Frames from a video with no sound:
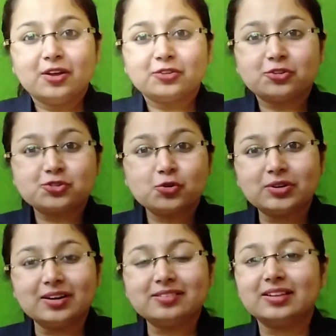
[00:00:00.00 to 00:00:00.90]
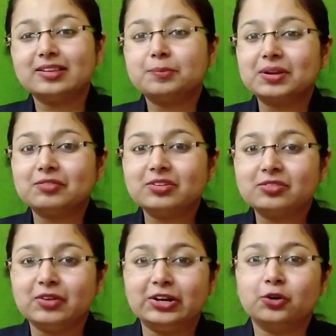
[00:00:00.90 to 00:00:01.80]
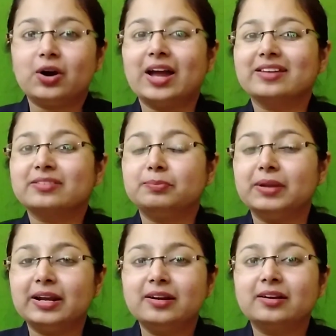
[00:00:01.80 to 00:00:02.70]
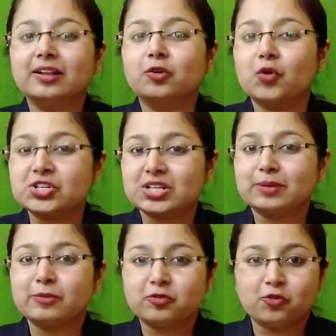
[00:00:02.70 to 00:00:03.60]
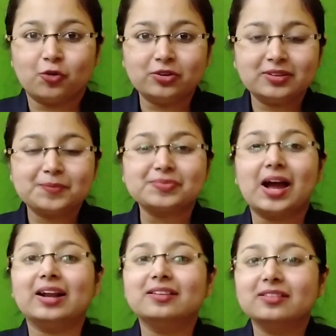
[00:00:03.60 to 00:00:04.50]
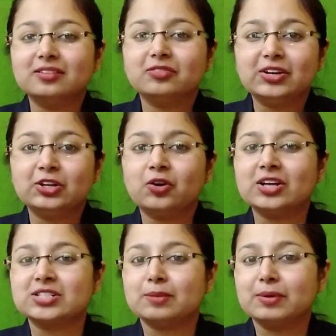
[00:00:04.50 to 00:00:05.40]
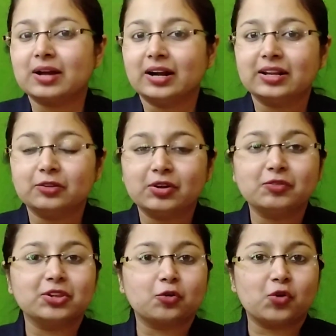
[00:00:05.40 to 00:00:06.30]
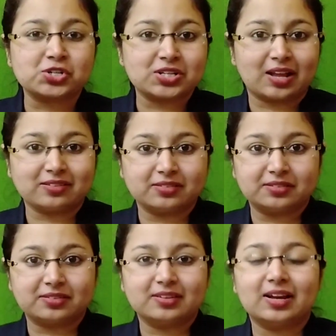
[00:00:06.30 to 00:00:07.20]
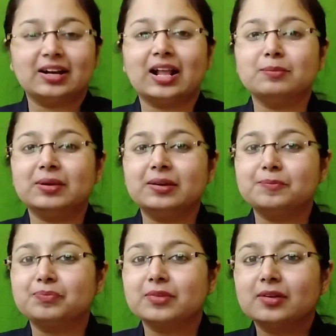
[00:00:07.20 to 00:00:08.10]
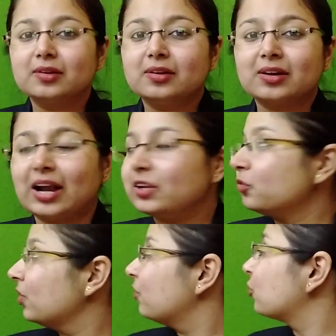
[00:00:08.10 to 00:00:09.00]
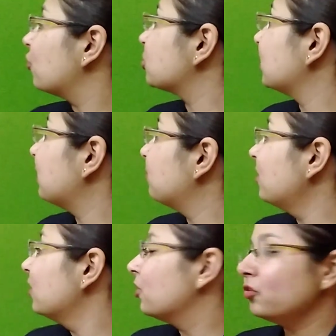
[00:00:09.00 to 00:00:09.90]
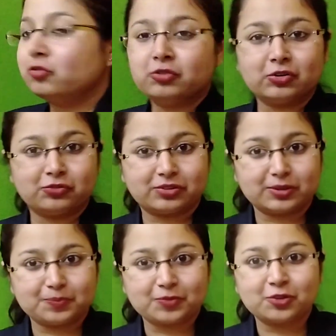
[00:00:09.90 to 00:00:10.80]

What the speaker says: So students, in the previous video, I explained till question number 4th, and in this video, I shall be continuing with the question answers, and I'll be continuing with question number 5th.